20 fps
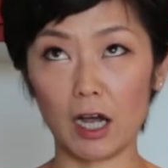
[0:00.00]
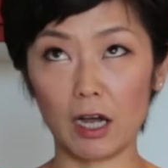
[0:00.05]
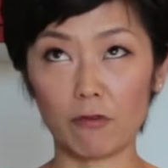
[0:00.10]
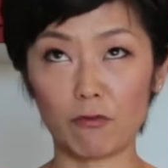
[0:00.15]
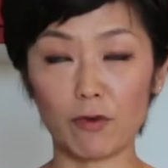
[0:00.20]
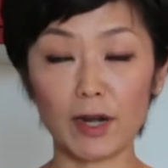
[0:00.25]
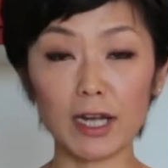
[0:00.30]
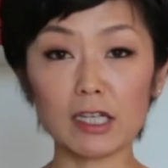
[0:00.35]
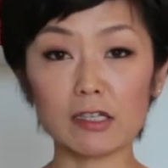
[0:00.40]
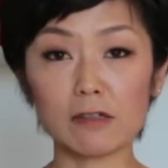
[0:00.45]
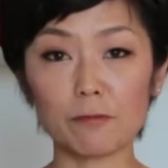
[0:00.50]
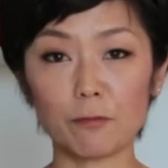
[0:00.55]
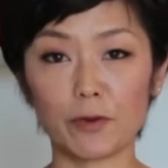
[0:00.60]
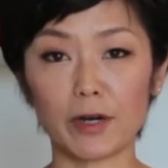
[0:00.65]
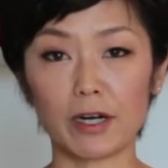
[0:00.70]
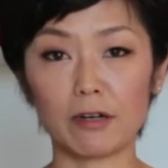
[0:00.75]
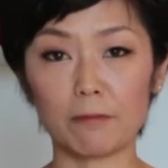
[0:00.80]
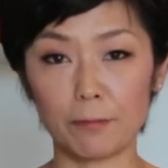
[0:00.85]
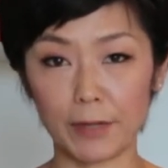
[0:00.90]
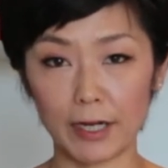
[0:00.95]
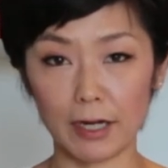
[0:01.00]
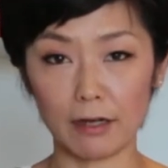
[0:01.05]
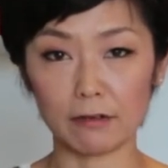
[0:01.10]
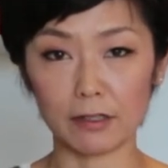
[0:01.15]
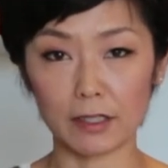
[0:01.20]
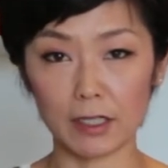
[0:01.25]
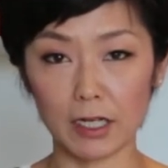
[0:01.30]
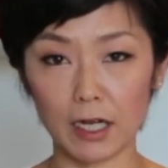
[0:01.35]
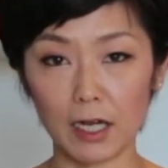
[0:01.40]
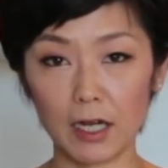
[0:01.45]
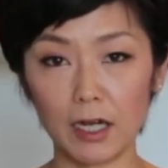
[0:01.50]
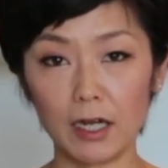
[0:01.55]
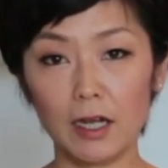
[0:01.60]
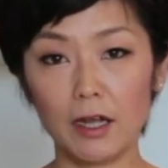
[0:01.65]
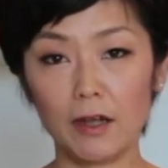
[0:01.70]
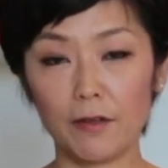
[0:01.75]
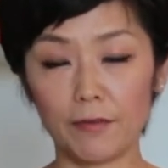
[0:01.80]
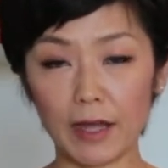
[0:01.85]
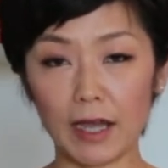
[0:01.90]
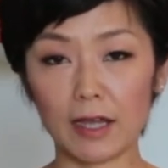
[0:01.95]
rice brown powder
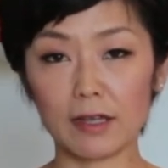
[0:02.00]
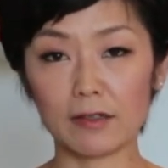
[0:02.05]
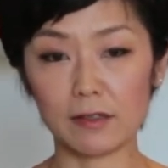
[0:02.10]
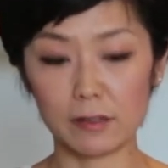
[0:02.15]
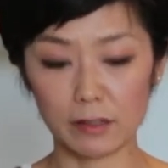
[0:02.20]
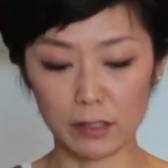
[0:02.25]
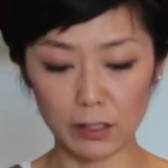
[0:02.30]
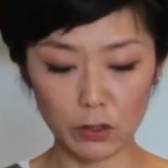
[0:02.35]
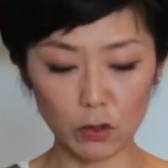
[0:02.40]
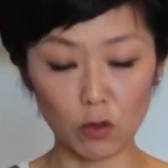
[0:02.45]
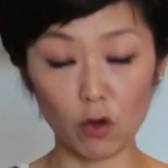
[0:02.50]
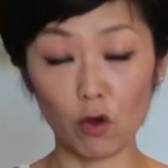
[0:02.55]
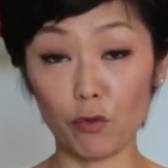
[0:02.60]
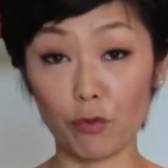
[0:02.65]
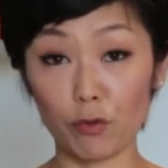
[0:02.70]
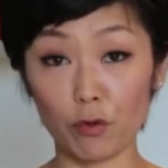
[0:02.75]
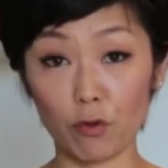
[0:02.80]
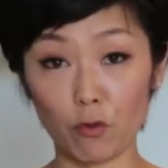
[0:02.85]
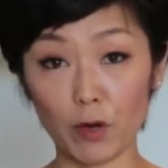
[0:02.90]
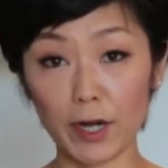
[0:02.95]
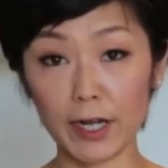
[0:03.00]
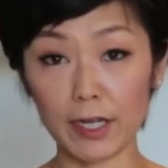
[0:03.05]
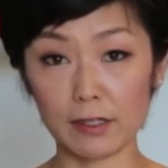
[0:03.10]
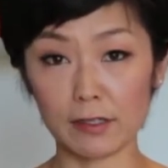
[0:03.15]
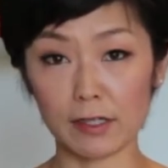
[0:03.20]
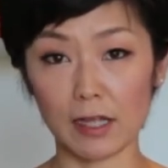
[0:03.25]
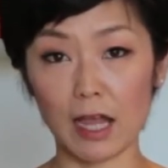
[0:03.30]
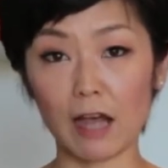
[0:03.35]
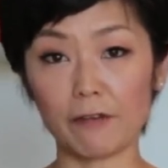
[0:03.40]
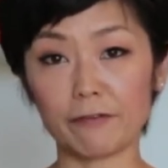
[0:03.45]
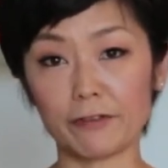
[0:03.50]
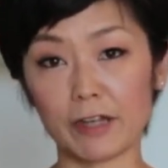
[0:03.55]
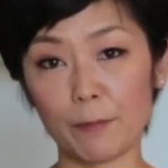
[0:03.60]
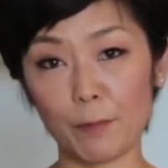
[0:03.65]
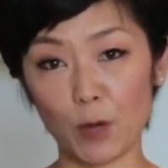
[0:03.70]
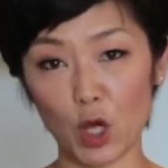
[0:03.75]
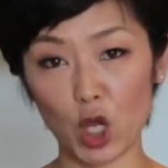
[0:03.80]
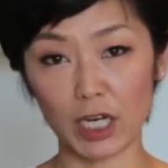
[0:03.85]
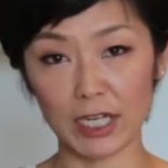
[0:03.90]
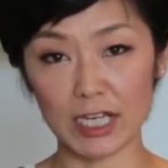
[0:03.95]
that is still on the rice
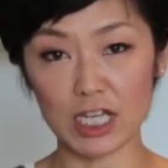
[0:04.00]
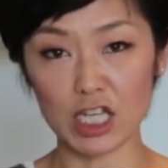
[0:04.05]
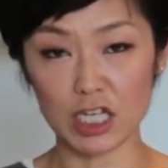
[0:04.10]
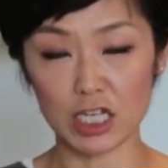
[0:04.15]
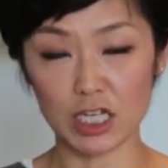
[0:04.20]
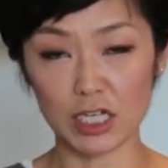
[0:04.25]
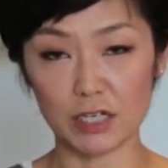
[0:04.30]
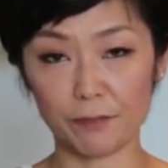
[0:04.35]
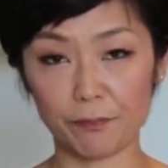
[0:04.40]
after polished.